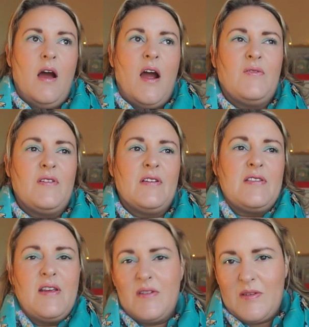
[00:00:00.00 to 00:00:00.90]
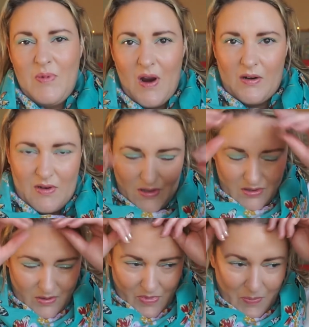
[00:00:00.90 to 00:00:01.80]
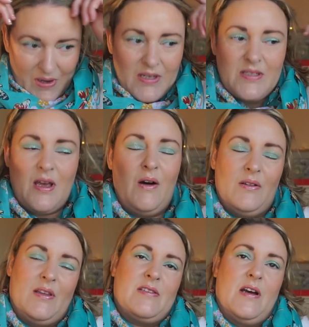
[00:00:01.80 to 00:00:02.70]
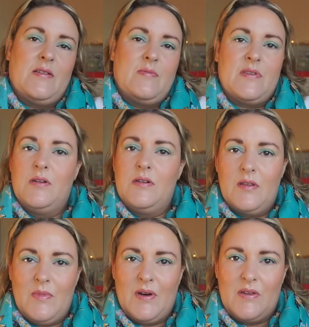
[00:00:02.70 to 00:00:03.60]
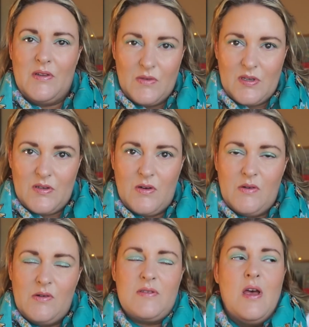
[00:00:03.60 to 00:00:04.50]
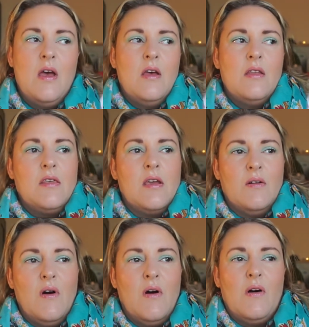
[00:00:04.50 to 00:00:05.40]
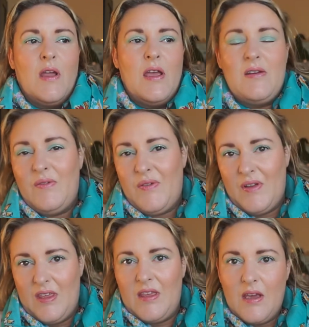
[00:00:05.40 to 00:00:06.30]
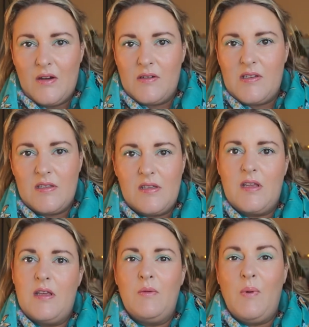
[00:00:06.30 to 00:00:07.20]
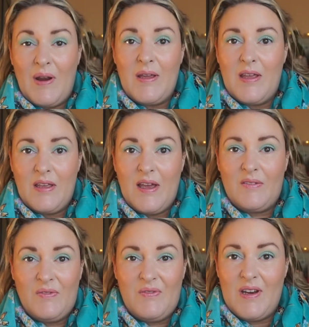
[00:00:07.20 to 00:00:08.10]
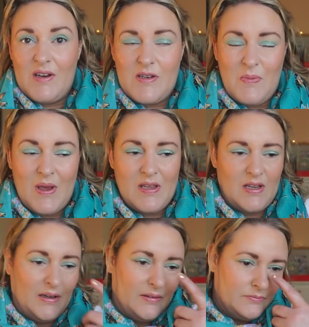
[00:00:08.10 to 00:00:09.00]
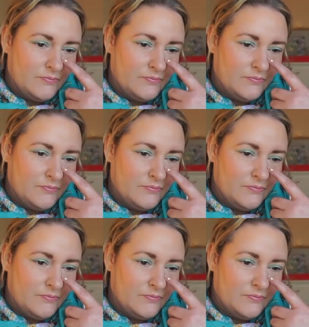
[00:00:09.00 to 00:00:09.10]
I've serious progress on something, because all these items, none of them are usage goals. They are all in for the year to see what I can get finished, basically.